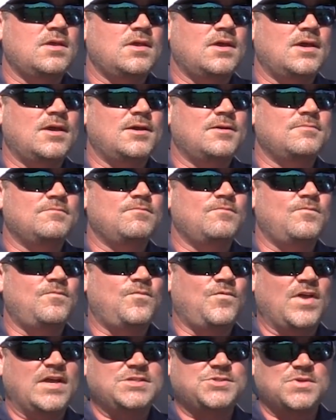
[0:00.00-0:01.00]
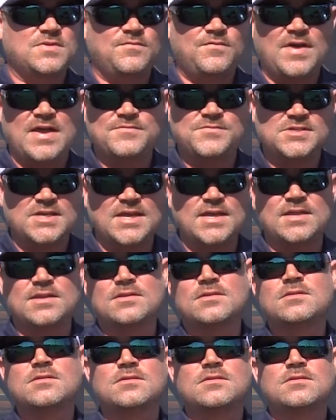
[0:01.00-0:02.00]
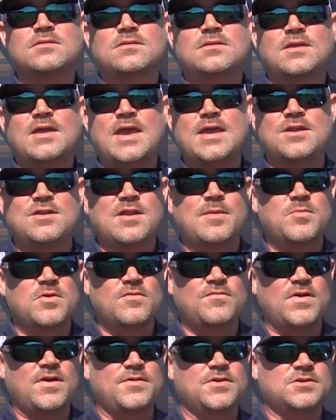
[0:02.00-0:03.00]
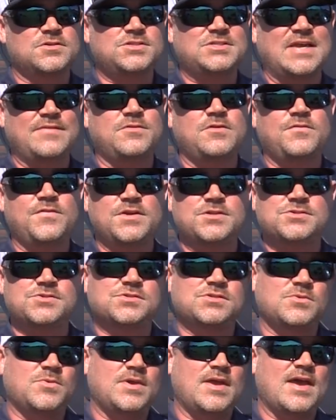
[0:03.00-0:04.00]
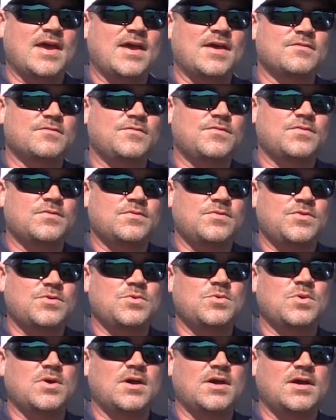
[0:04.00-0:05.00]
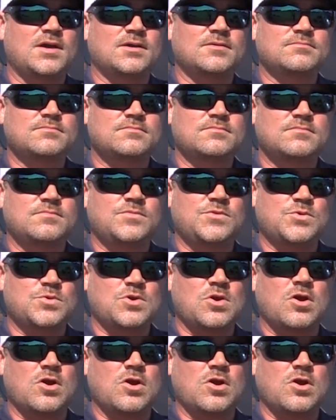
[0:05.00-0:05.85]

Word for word: uh, FlightStream 510, and a number of other safety features that we have through uh, through